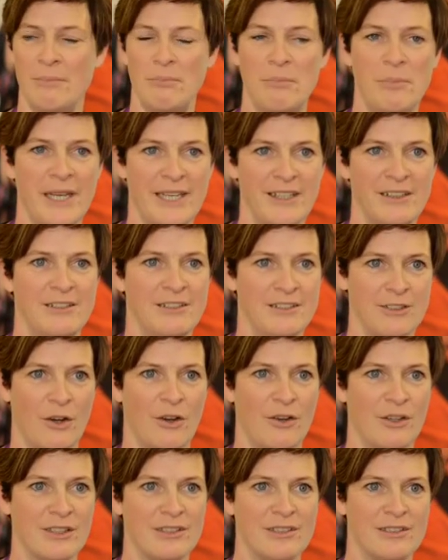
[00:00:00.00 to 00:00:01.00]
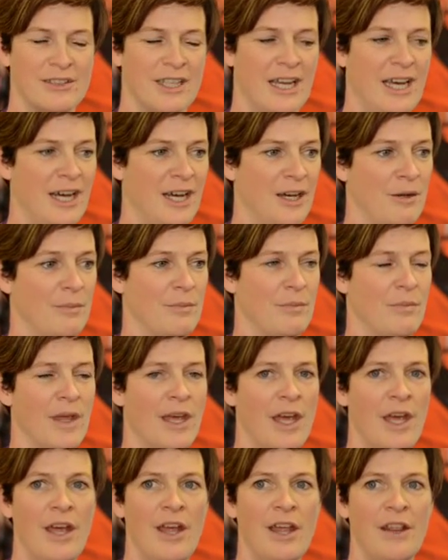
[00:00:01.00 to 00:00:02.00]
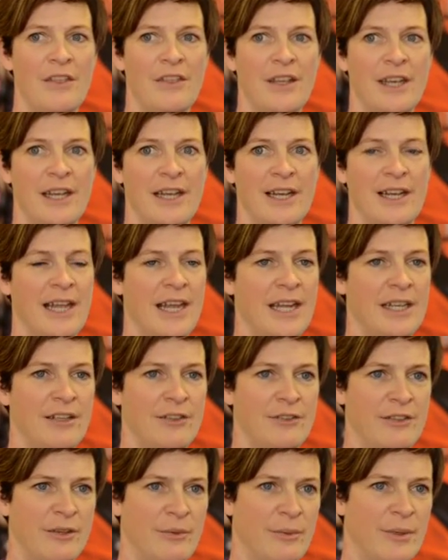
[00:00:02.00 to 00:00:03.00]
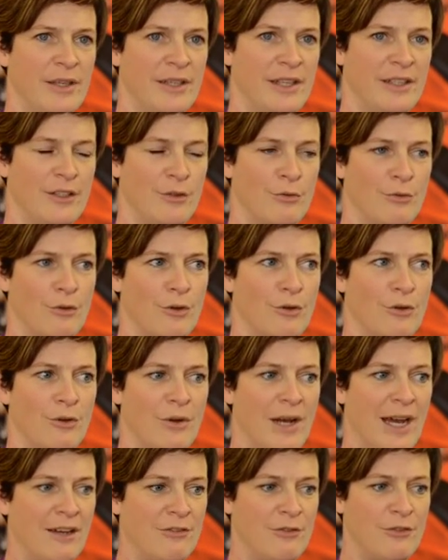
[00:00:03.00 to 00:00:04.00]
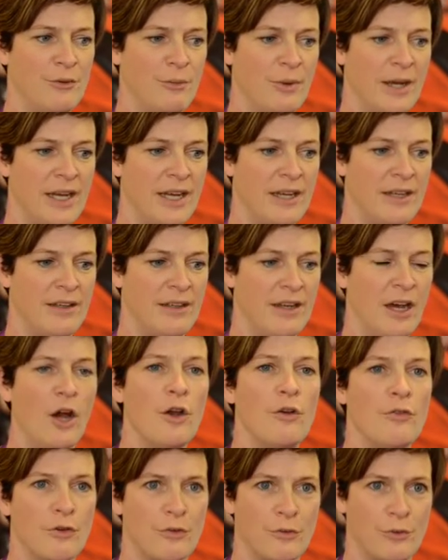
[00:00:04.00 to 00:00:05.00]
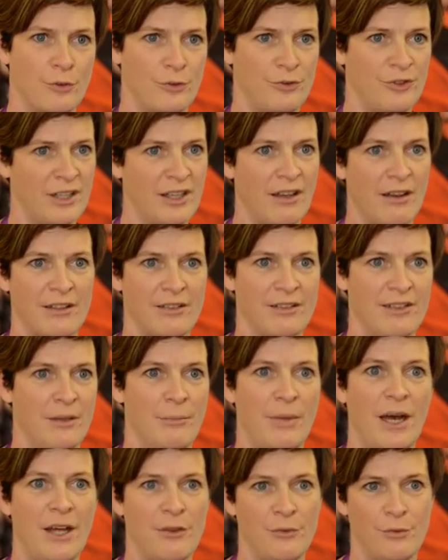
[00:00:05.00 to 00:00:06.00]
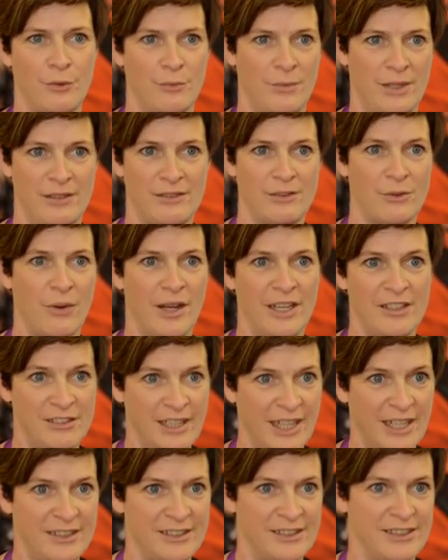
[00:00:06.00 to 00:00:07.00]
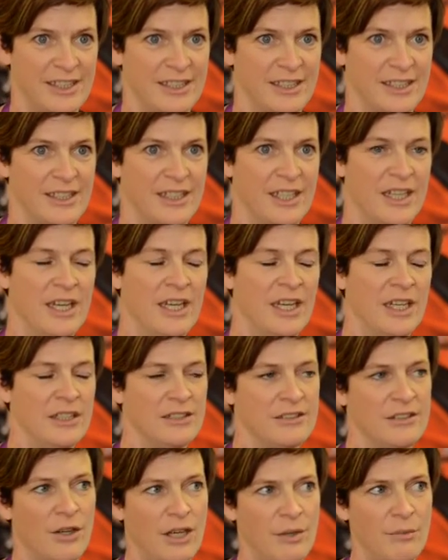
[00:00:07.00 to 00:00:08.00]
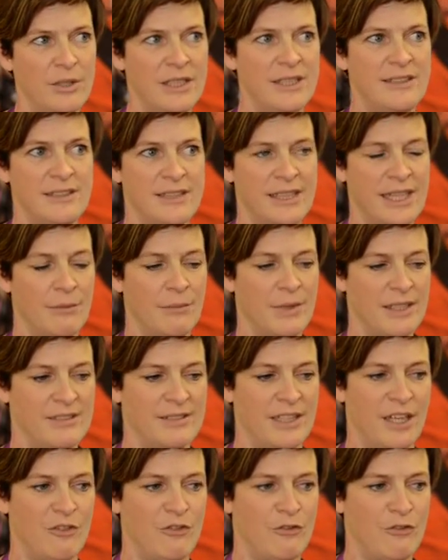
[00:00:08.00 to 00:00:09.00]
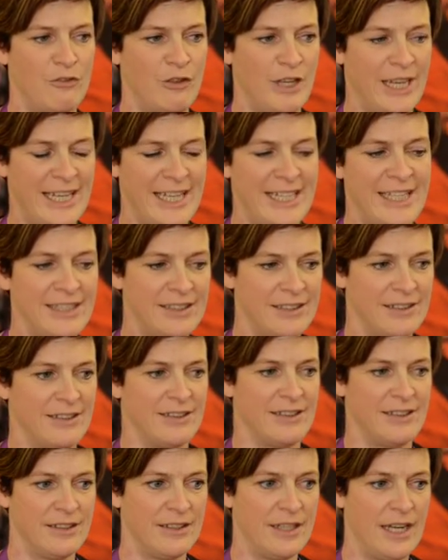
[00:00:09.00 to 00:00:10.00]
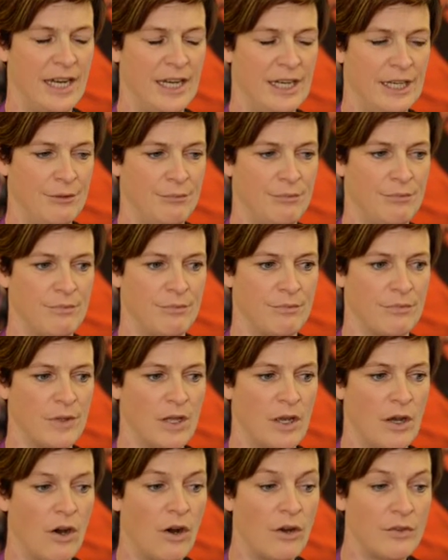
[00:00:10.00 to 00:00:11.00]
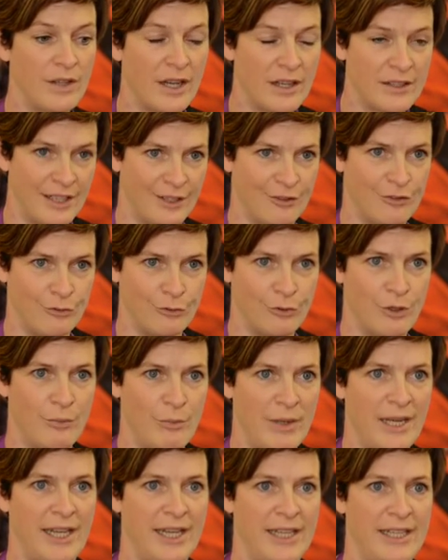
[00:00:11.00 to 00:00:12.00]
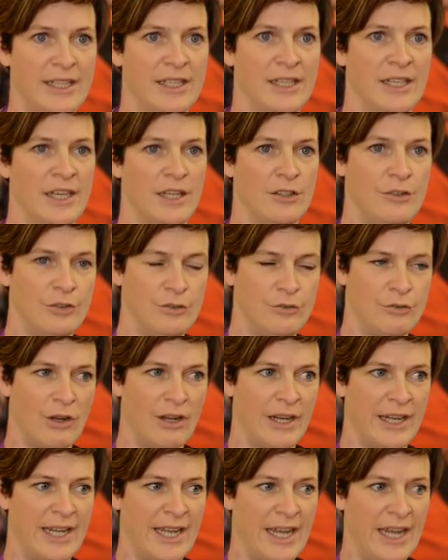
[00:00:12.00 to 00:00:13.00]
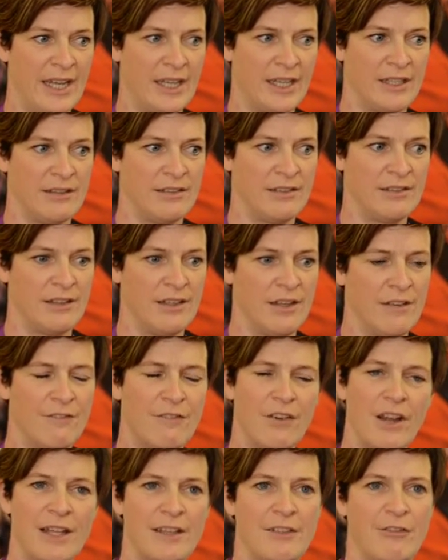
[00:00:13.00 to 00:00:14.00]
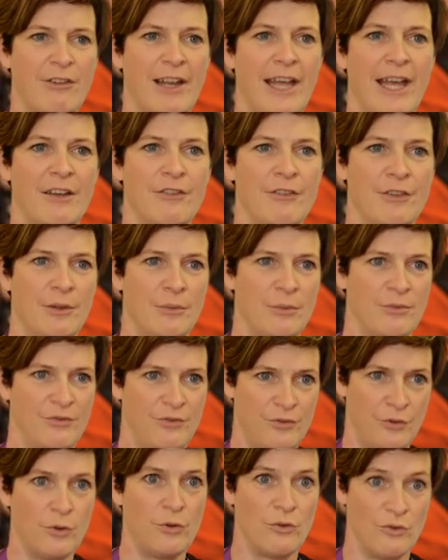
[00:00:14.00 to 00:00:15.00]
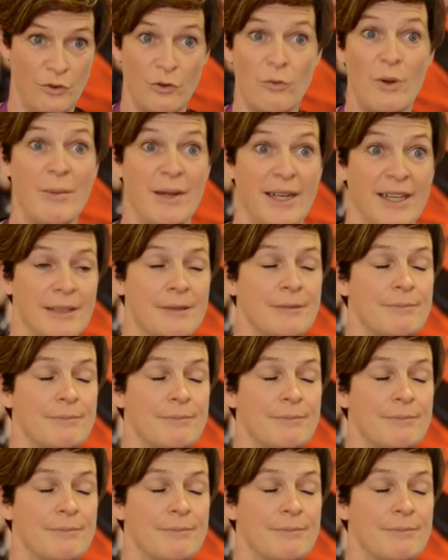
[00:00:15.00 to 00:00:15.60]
big socks. The ladies who work in the rural have to wear overalls, so going to the bathroom is quite challenging. So I wanted to get myself in on our national committee to try and fly the flag for women,